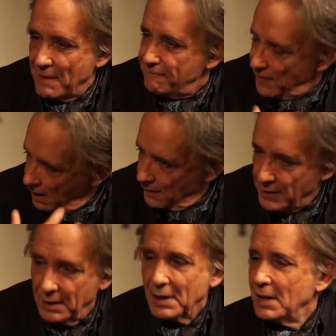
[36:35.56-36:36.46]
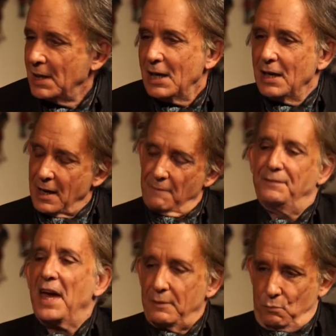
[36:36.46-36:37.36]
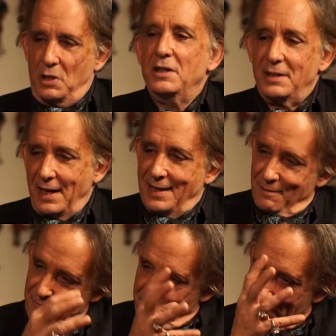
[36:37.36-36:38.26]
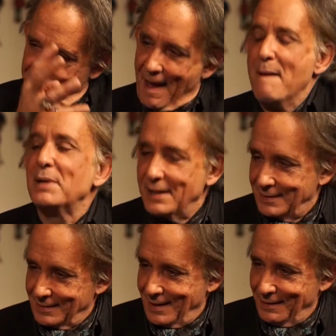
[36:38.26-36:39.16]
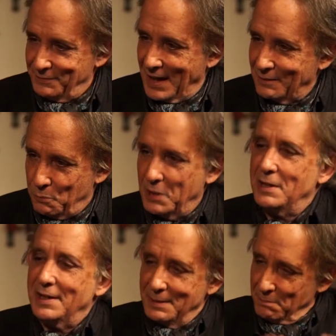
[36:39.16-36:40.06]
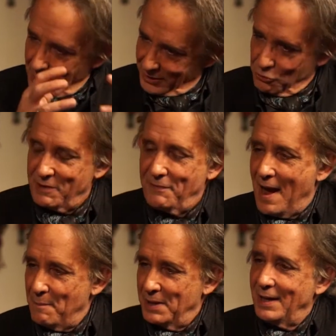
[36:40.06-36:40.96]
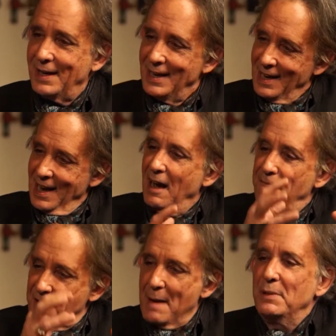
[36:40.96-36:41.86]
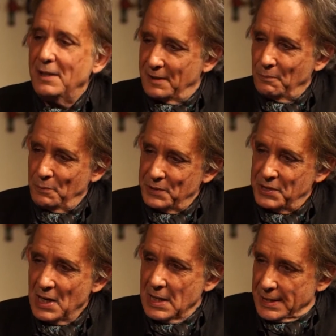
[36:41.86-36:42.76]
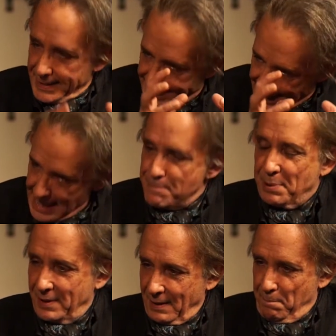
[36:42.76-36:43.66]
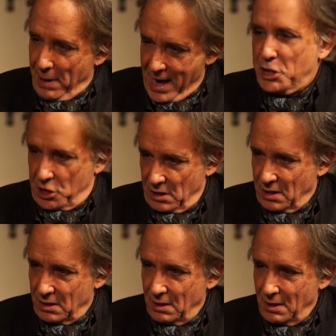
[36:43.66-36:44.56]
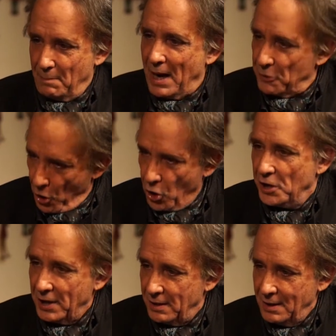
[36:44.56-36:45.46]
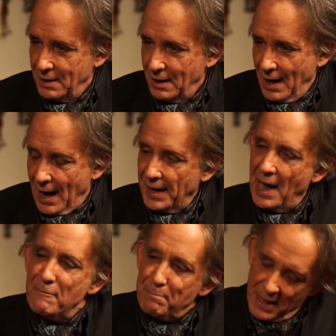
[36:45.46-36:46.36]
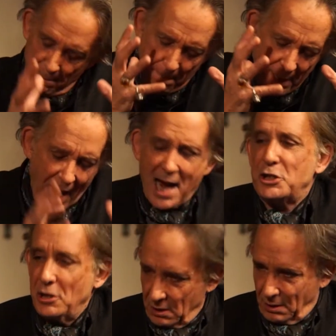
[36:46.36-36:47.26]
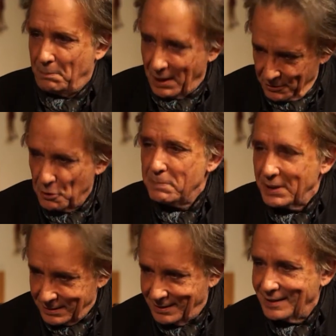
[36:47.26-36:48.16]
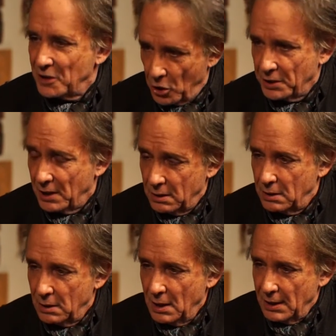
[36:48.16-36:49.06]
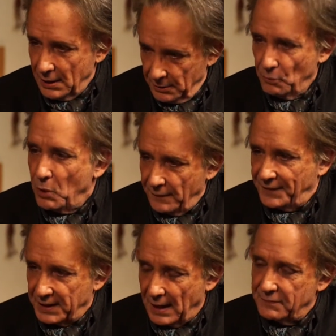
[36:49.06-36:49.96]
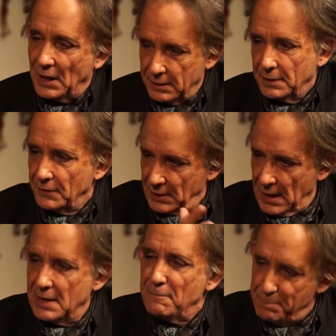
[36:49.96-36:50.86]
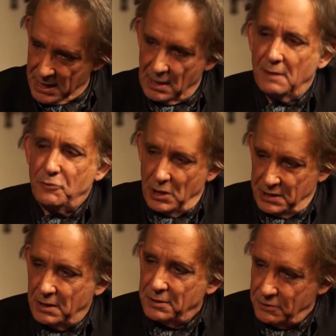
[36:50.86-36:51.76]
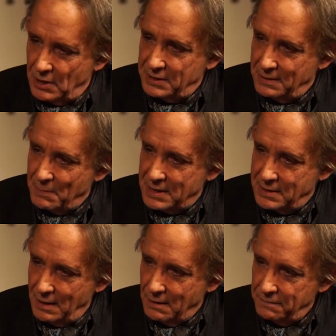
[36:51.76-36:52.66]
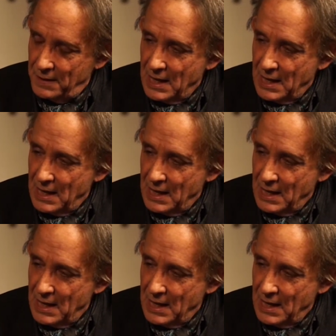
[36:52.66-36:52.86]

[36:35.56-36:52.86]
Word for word: My father loved that word. I come from a family that loved that word, a military family, a family that was deeply passionate about honor. And I've been passionate about nobility and honor in the work that I've done and in the kind of being I've tried to construct in myself.